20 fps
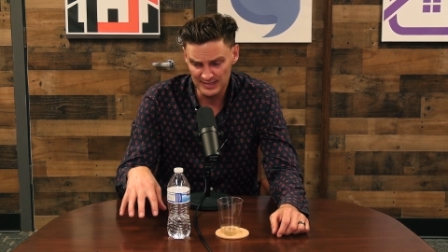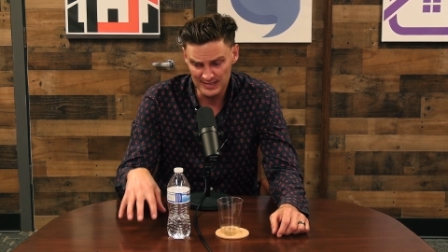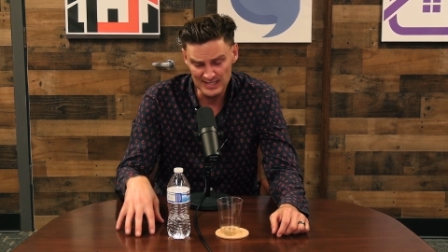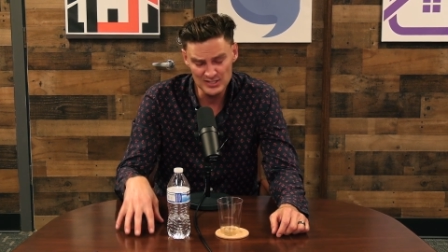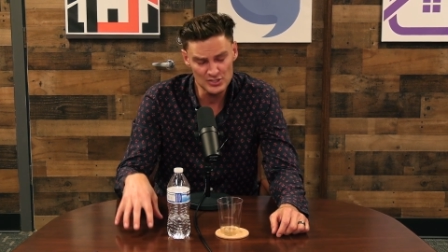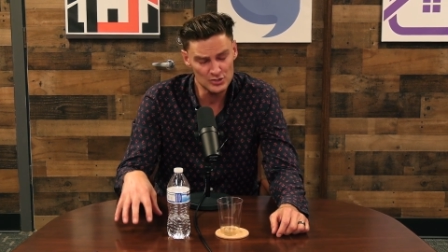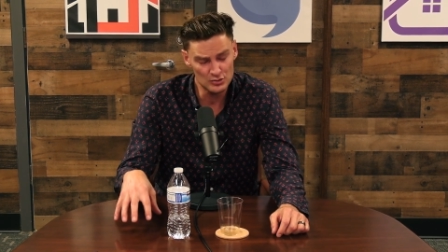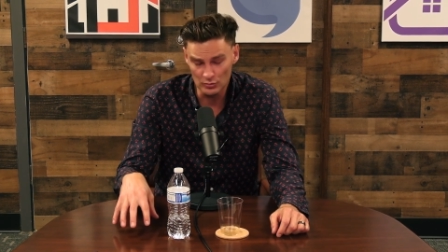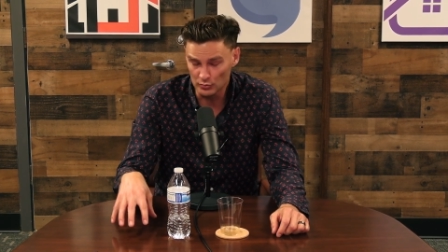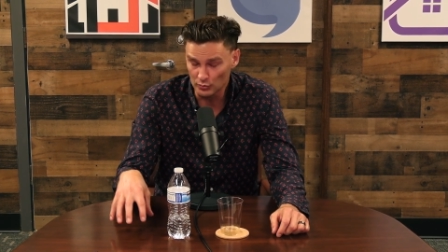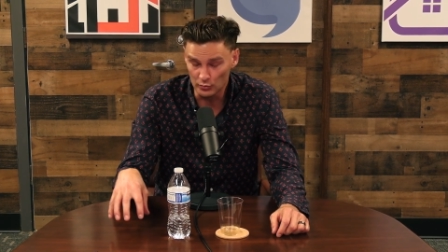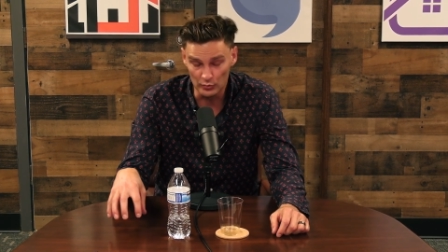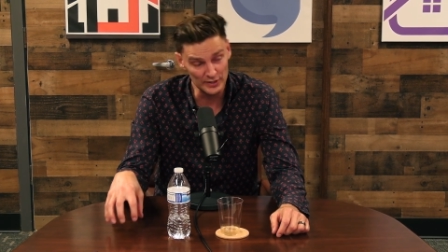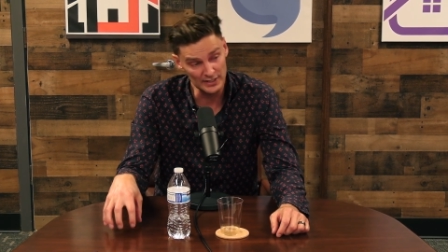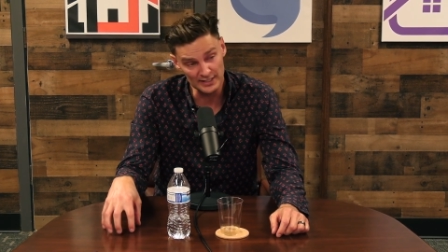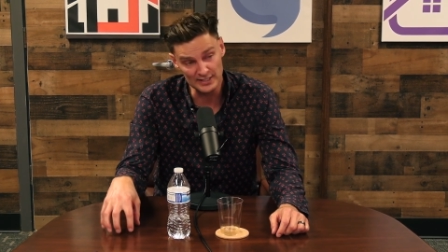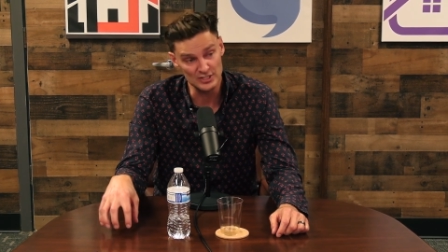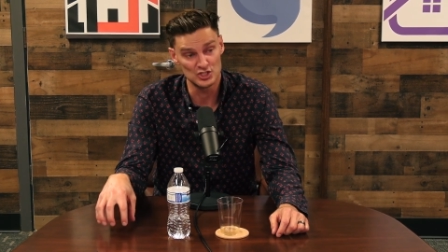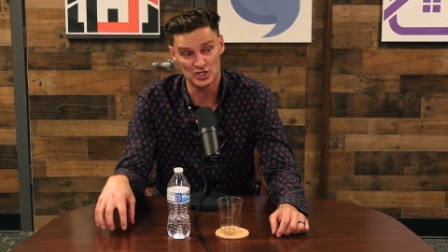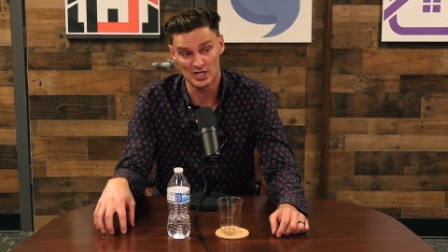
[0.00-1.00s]
That's still
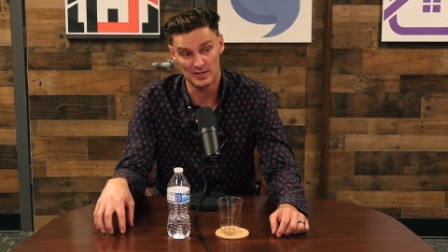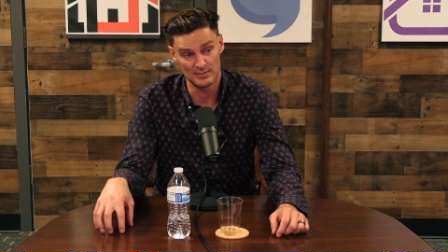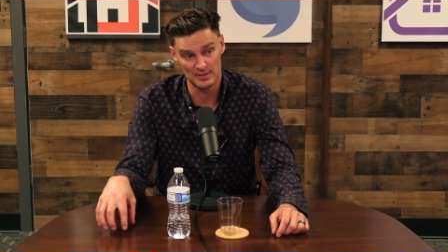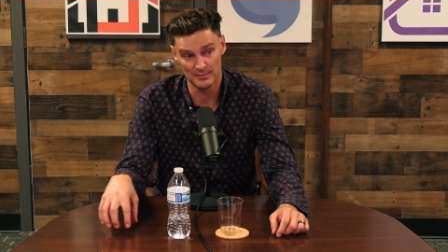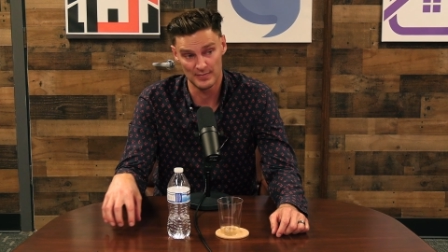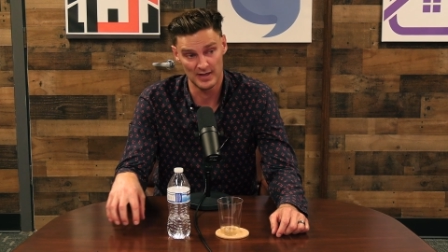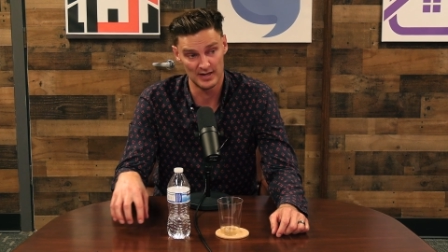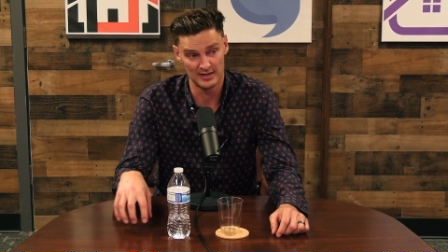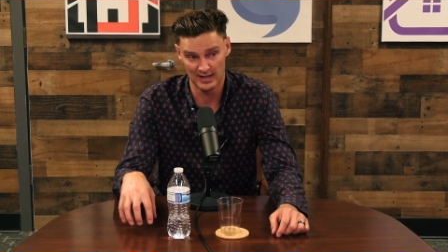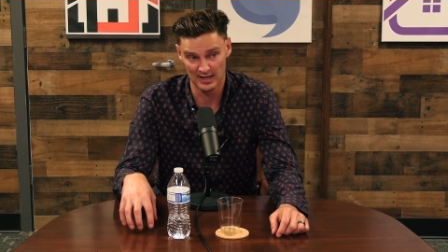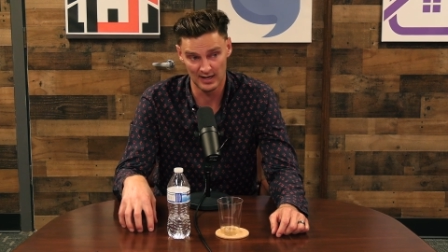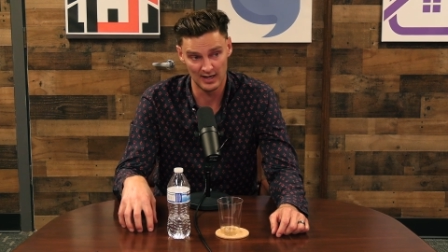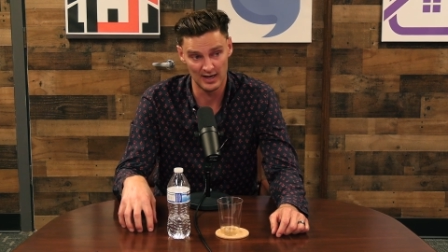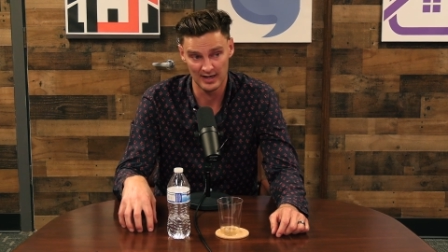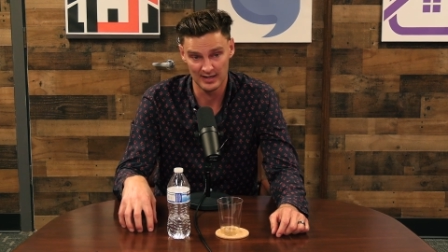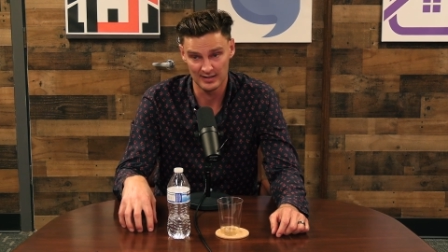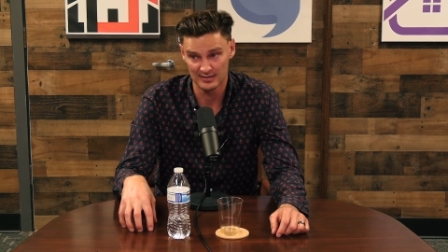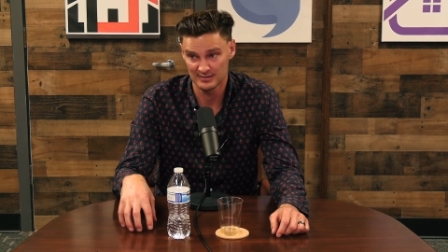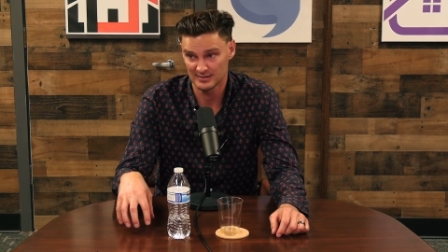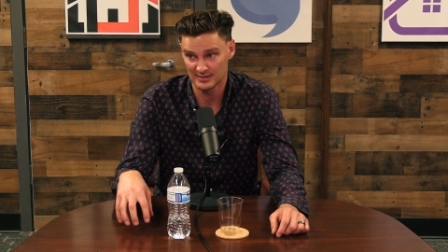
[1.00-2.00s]
really cheap compared to L
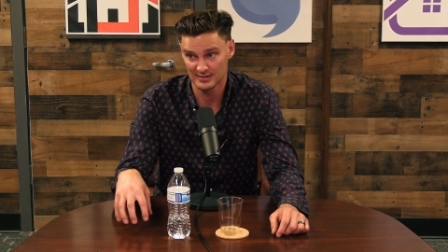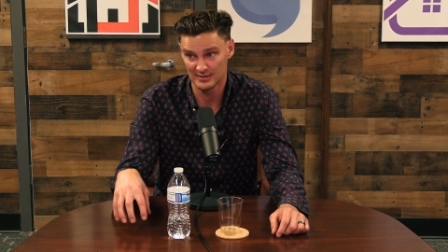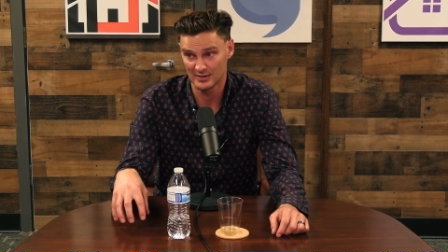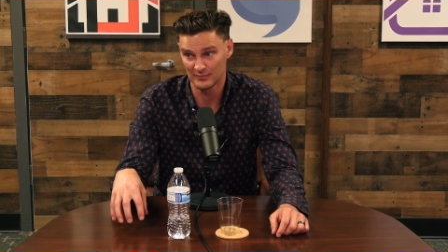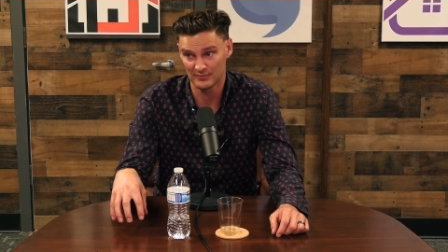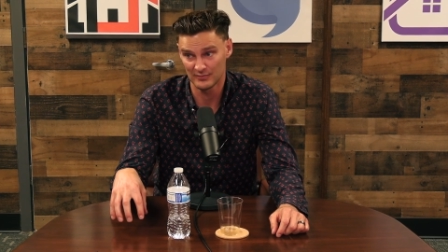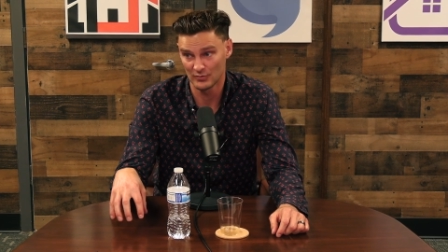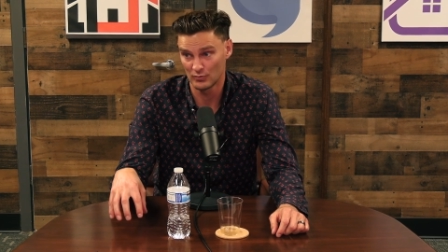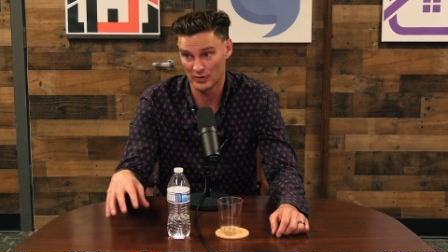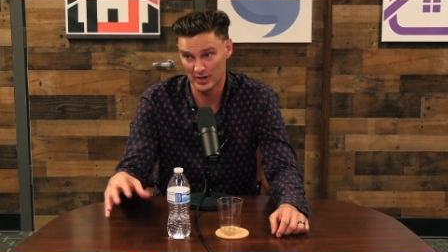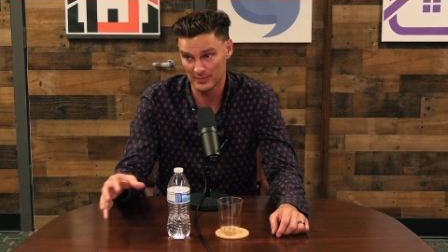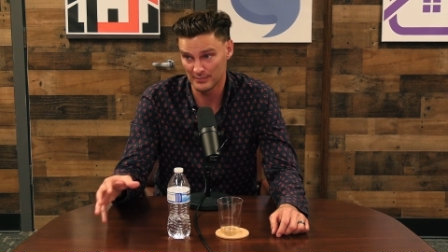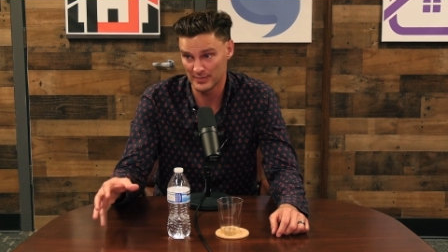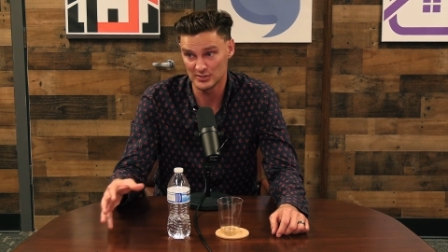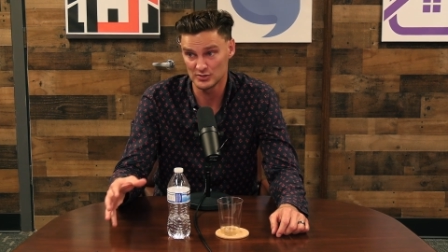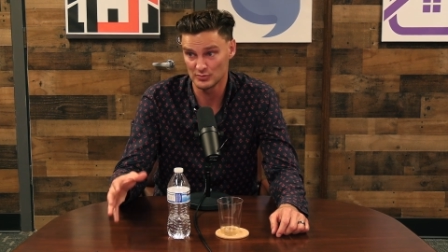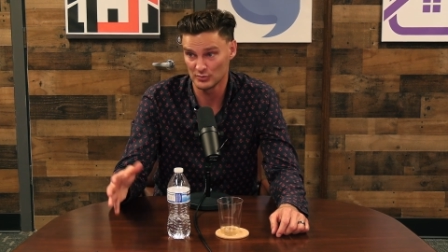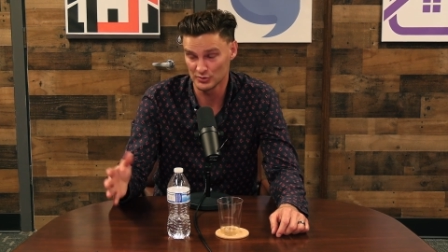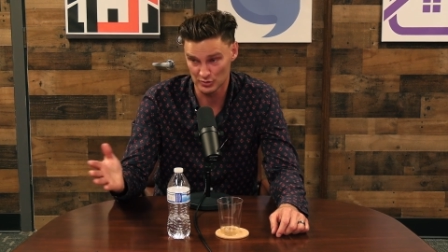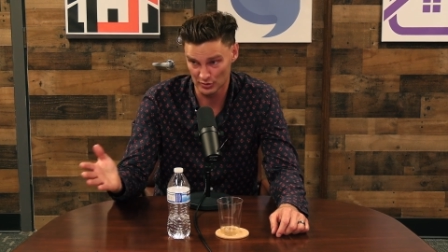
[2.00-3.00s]
A, you know, for a one
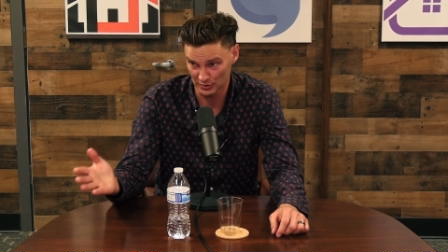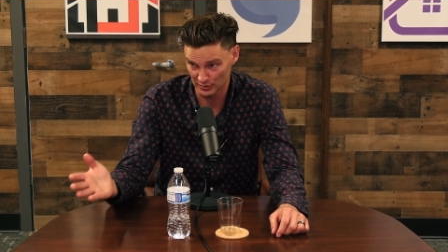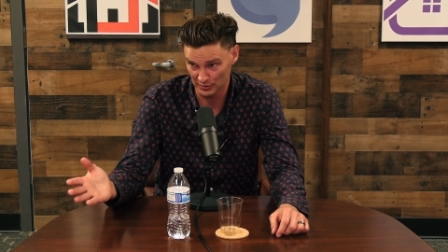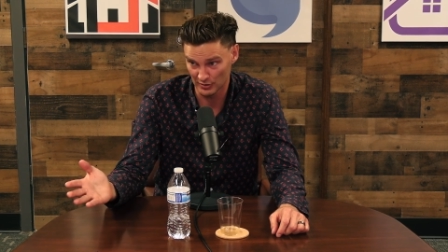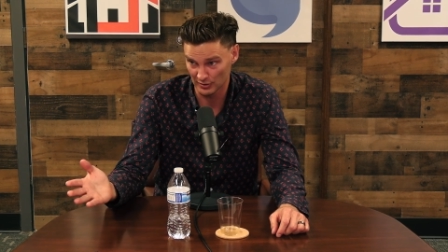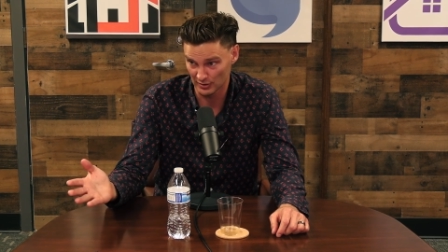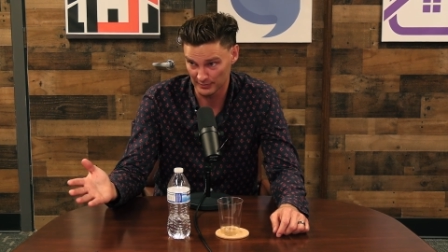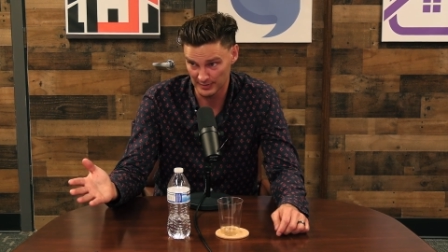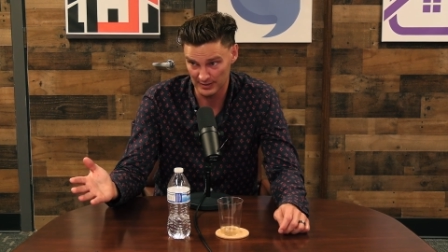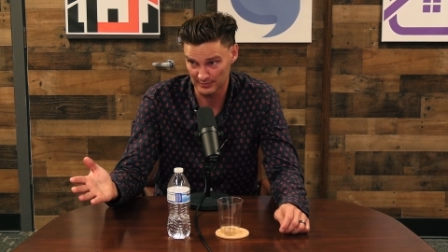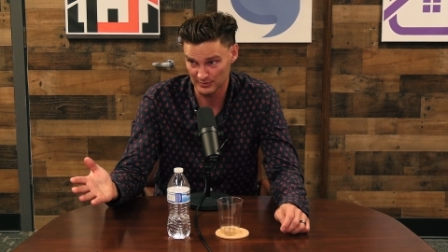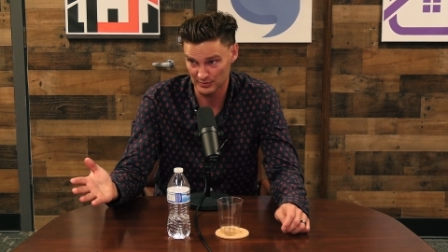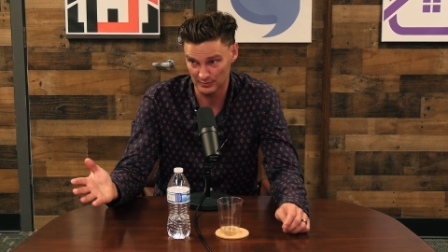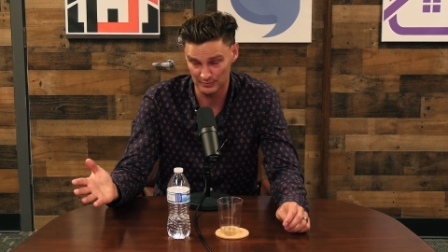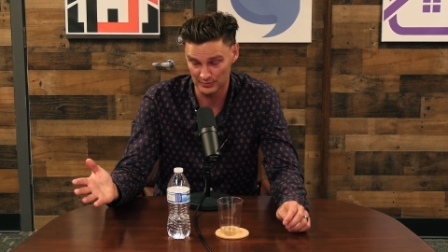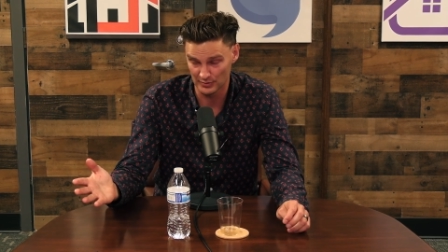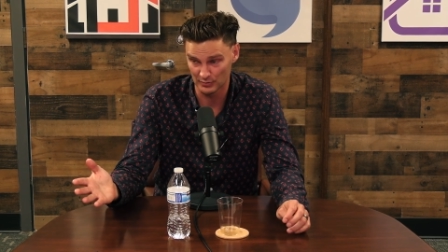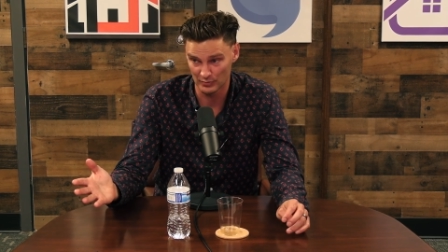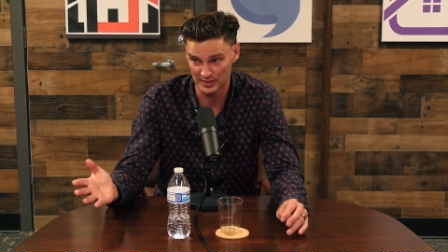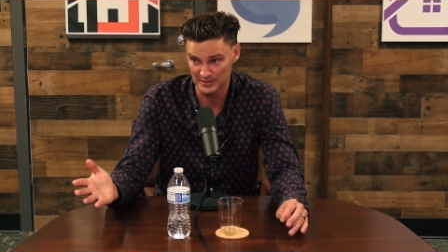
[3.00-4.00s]
bedroom. We we're talking earlier about your,
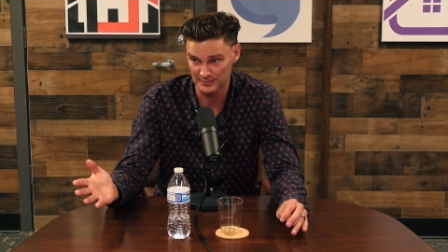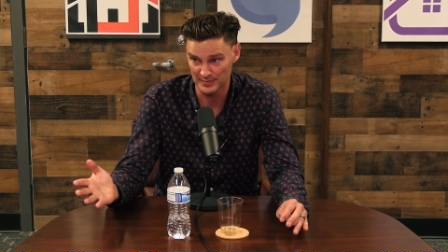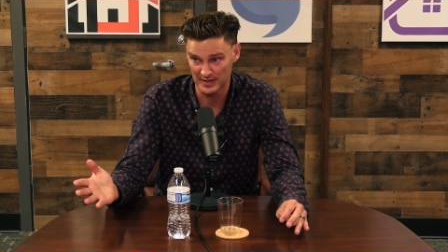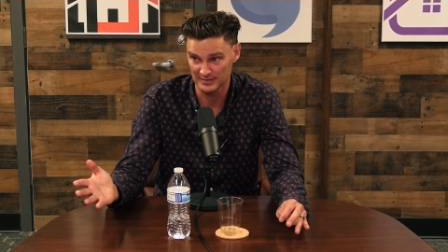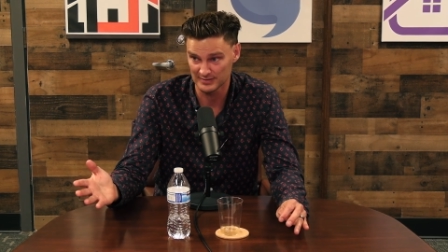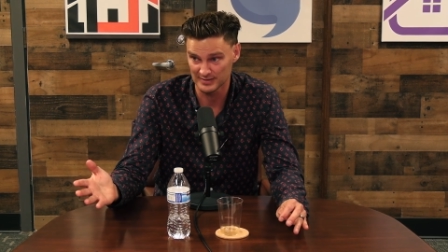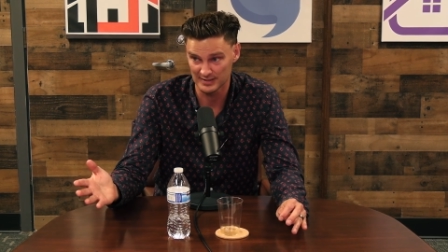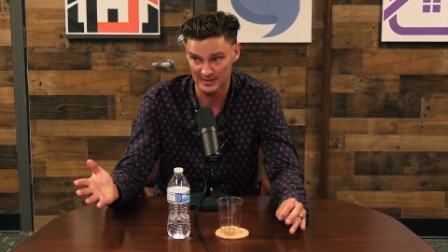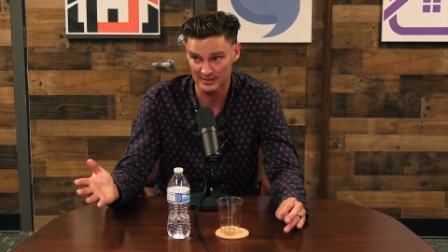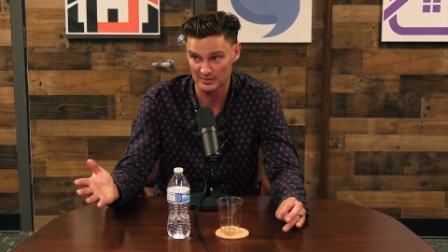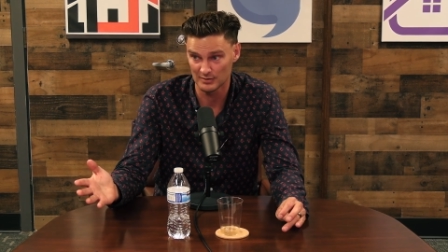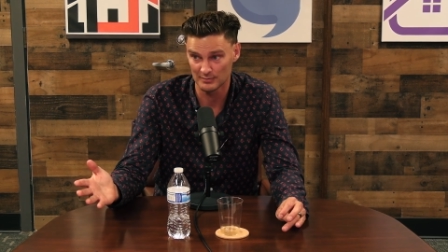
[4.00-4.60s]
your rents back in the day